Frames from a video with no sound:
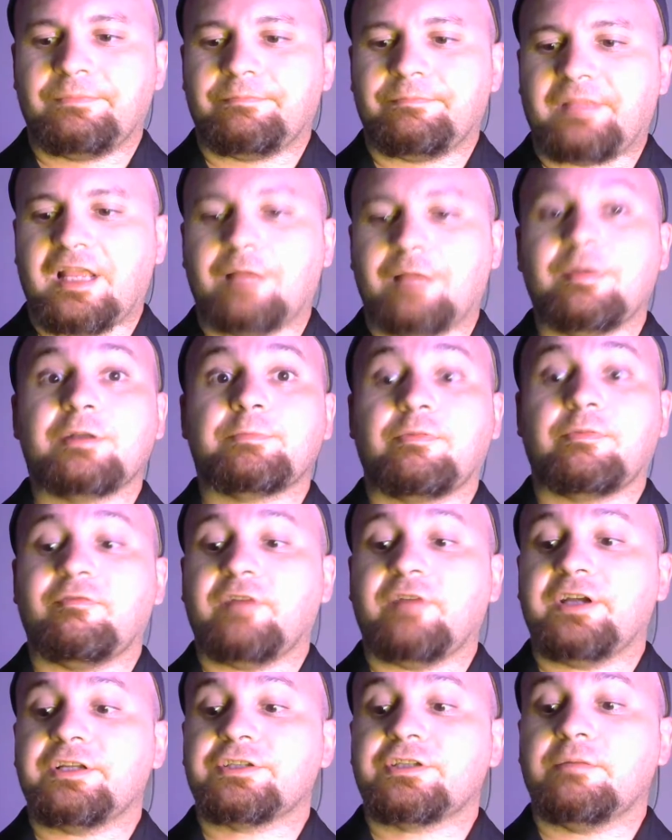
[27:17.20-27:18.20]
How about
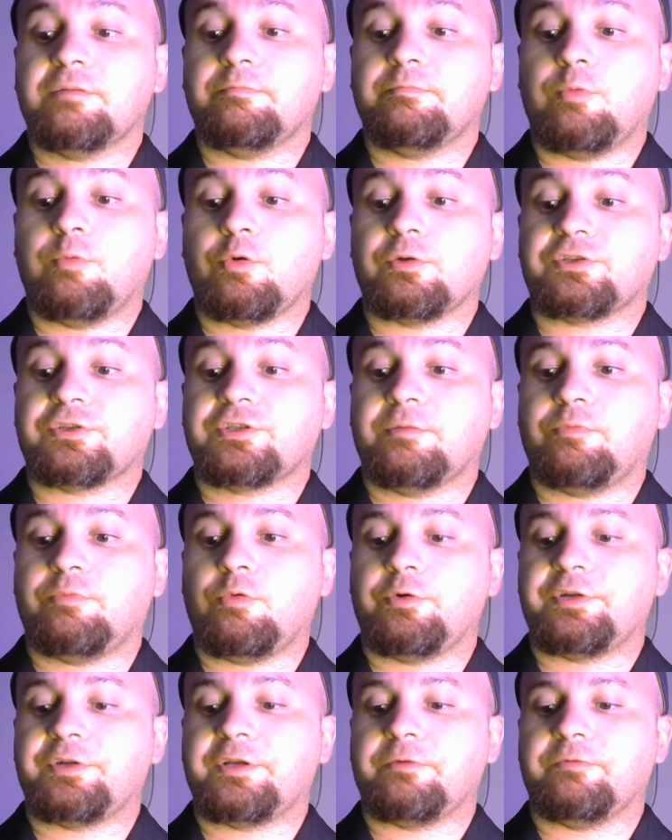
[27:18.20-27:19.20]
providing some
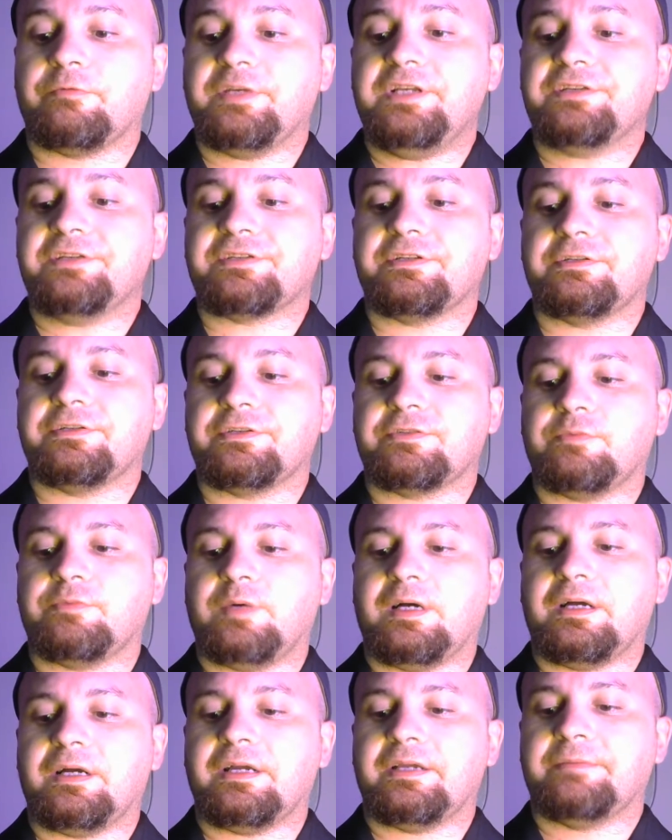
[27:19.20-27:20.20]
supporting reasons
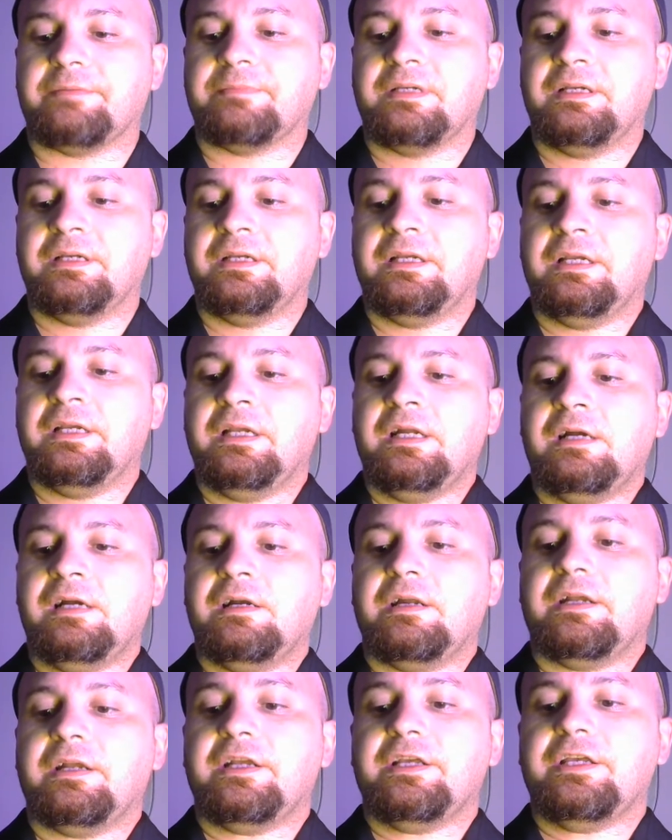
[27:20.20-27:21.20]
why?
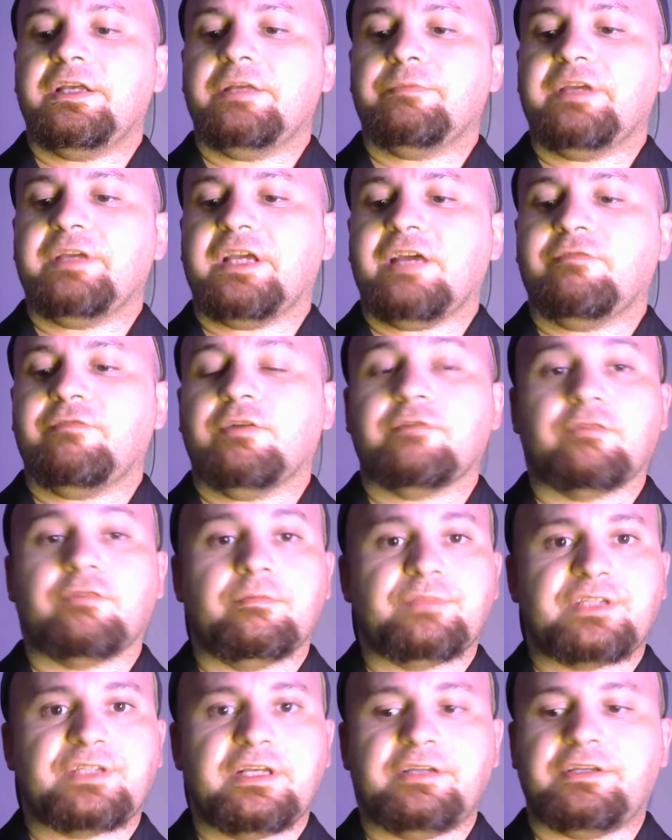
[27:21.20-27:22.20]
And we have one from
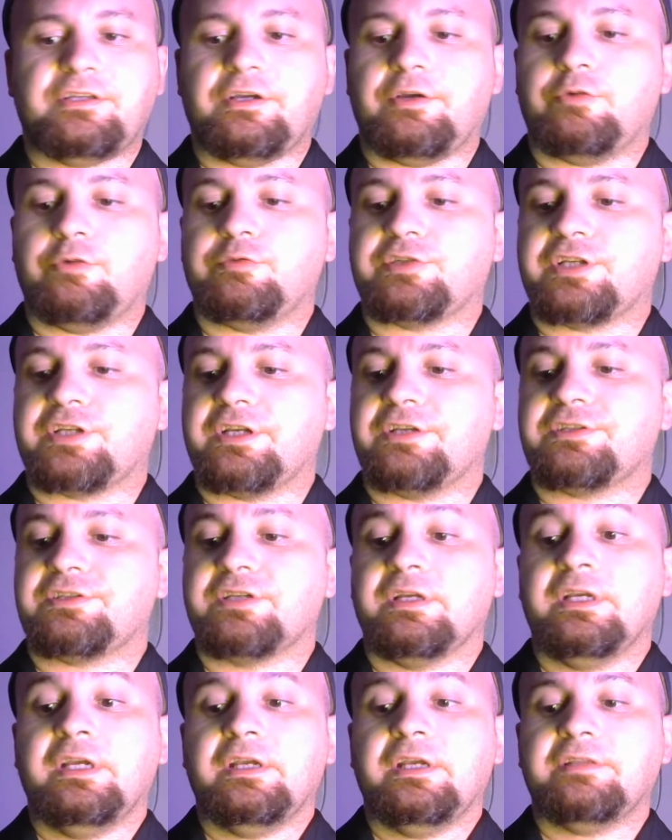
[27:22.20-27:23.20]
Zedka who says,
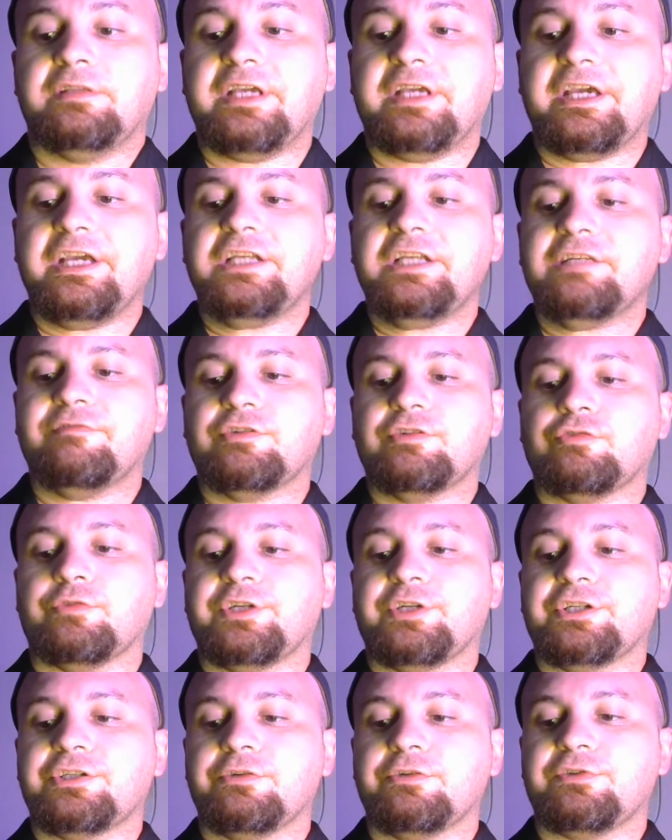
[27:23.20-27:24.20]
the age of a
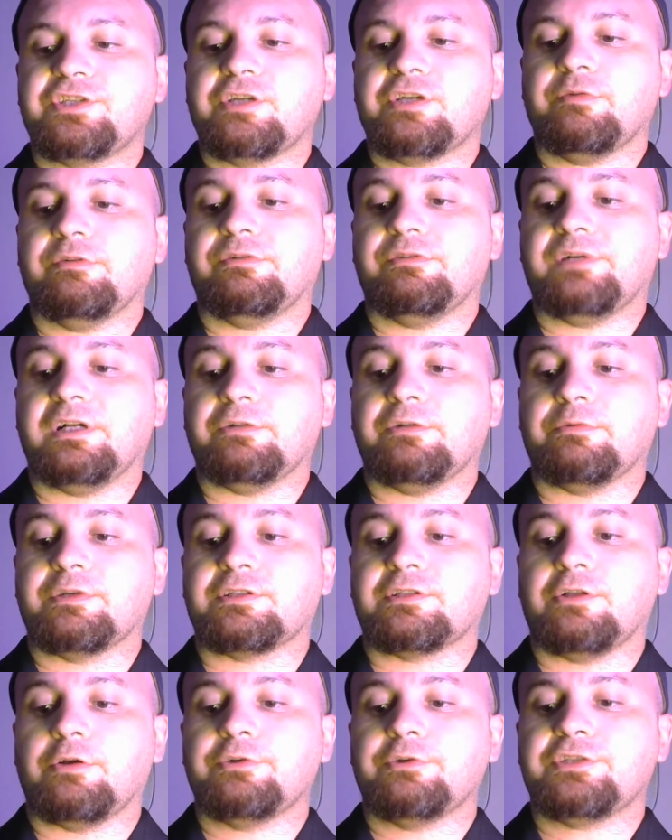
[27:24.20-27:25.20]
traditional serial killer
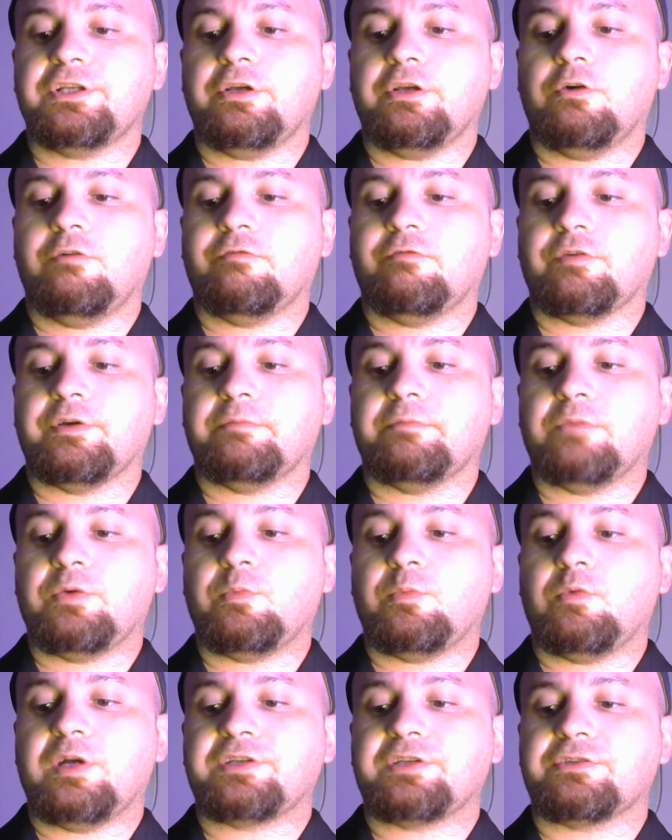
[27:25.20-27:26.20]
is largely over in
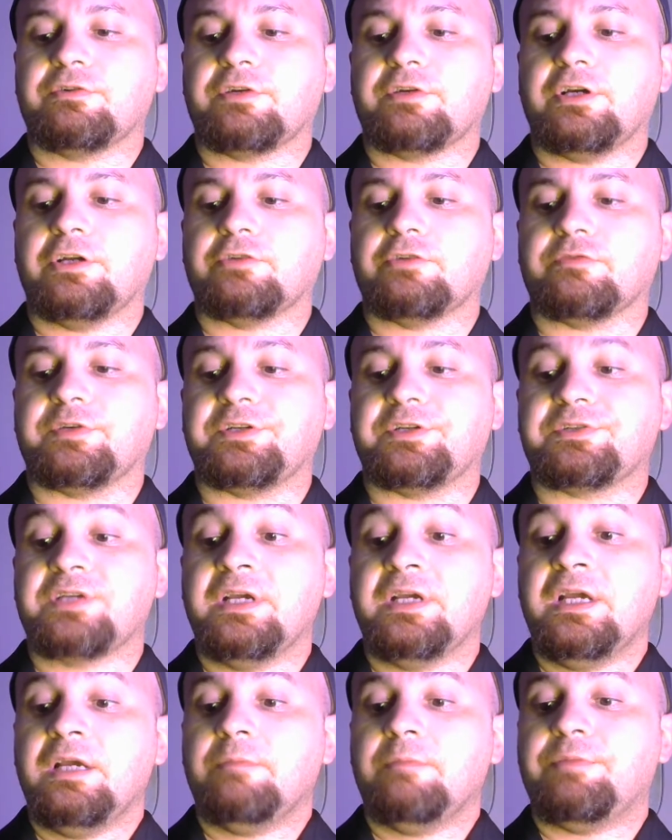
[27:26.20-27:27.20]
Western countries,
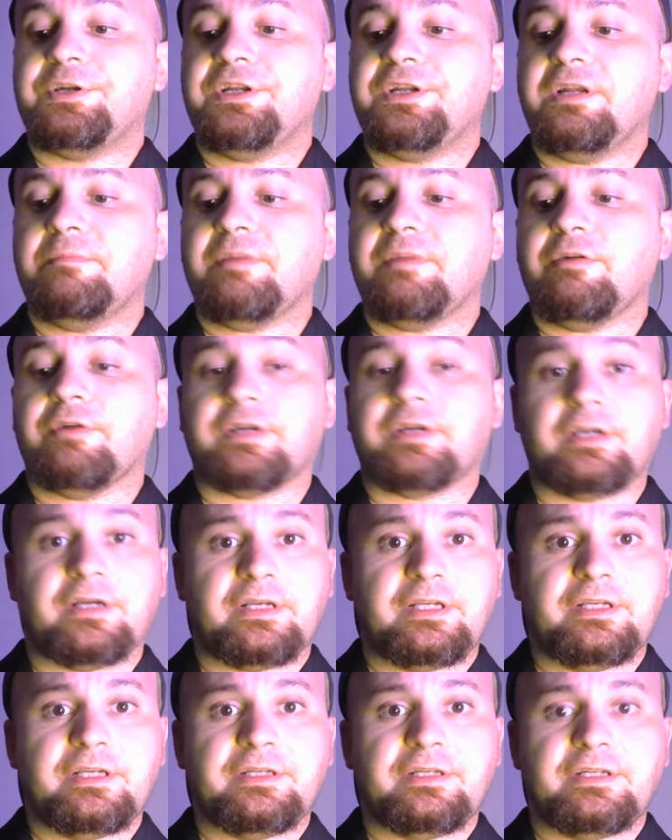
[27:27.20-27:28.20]
but in America,
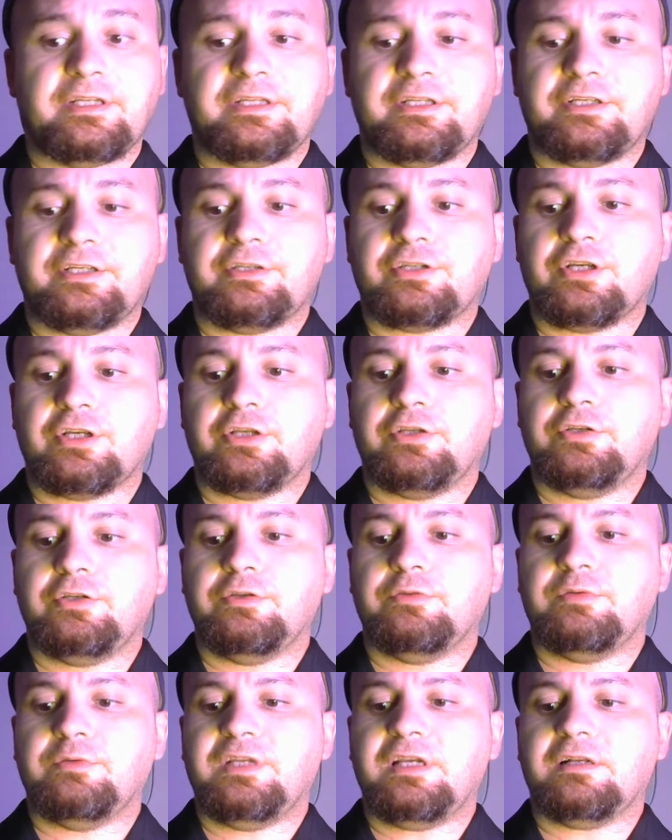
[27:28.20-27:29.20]
it is
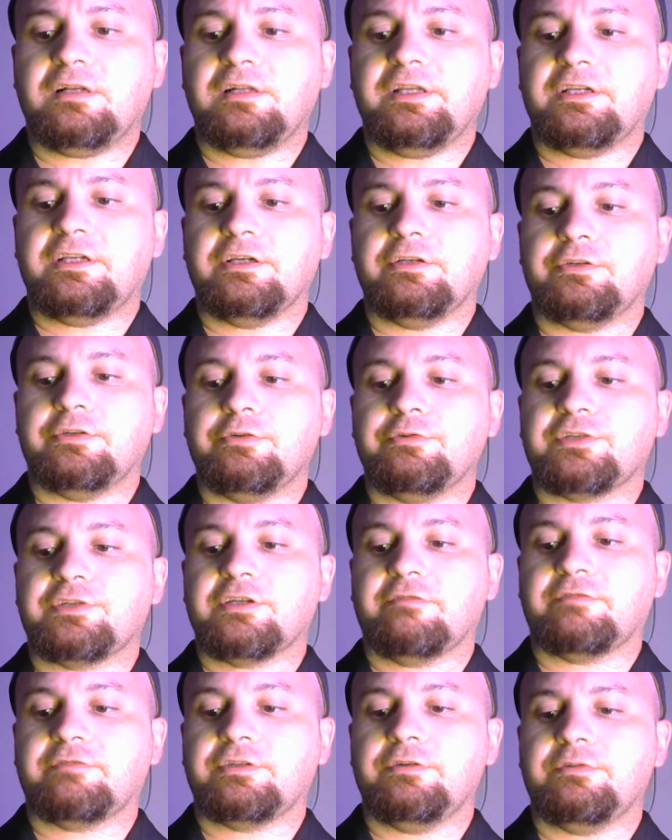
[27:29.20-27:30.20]
uniquely
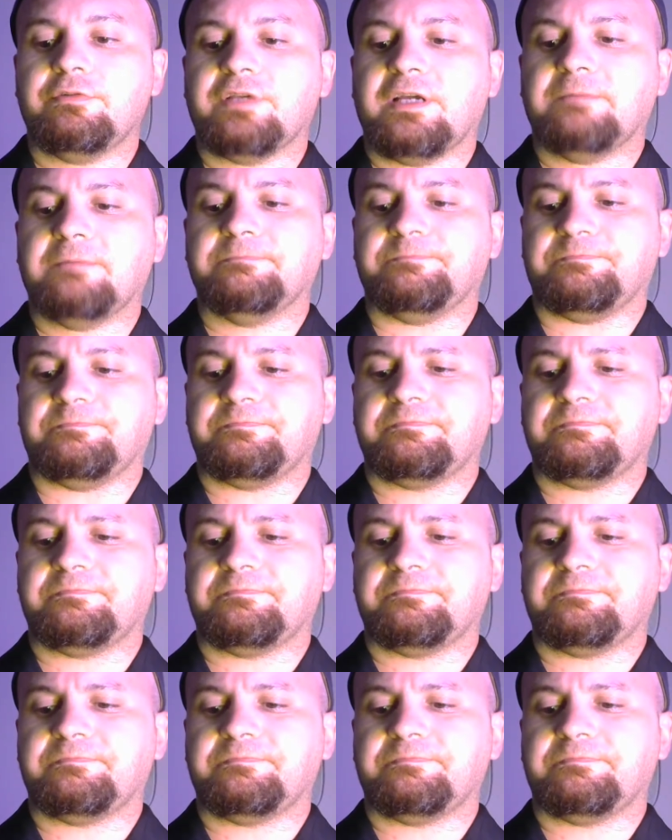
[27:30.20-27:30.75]
conducive to them.